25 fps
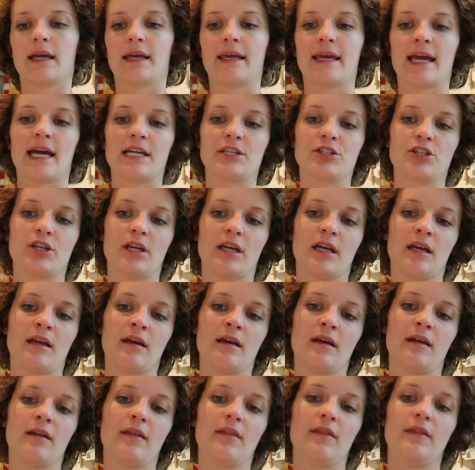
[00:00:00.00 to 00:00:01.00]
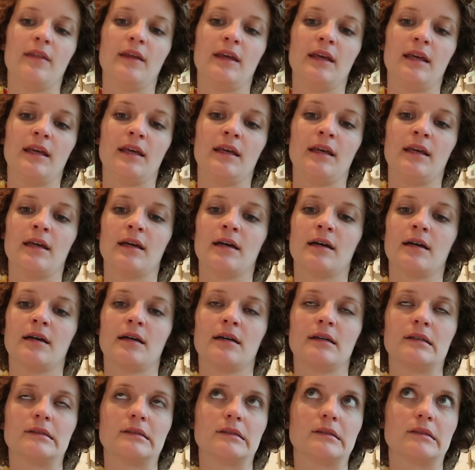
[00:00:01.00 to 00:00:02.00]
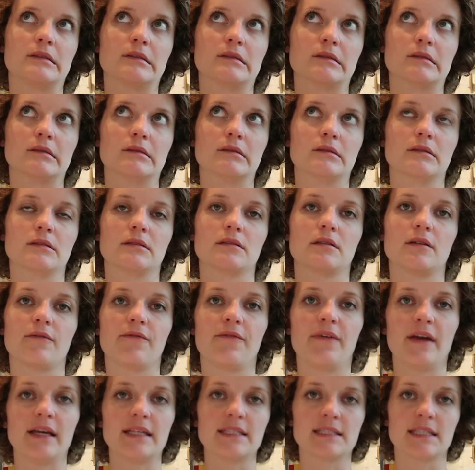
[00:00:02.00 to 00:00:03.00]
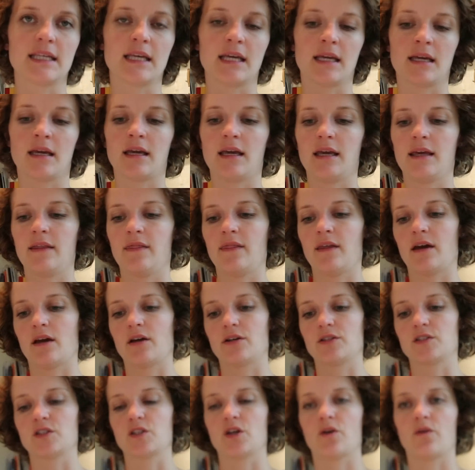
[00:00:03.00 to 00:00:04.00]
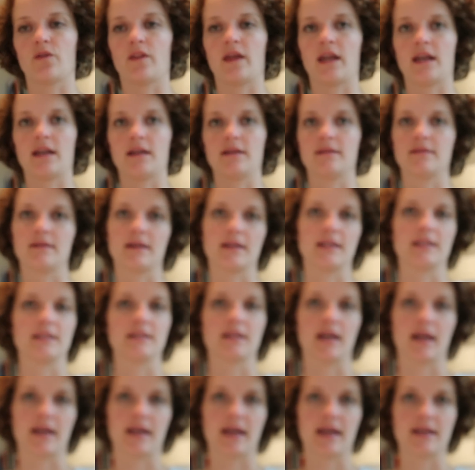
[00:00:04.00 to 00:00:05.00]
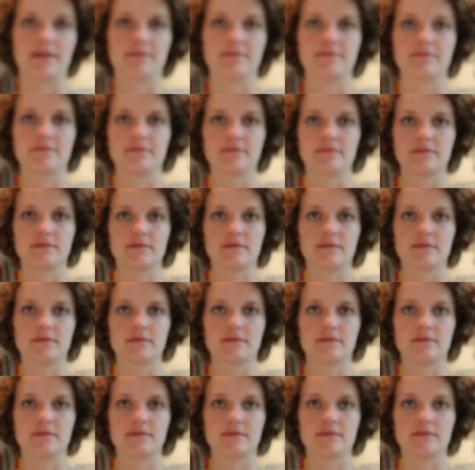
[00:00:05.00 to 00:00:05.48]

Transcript: catching the facing in there so that, again,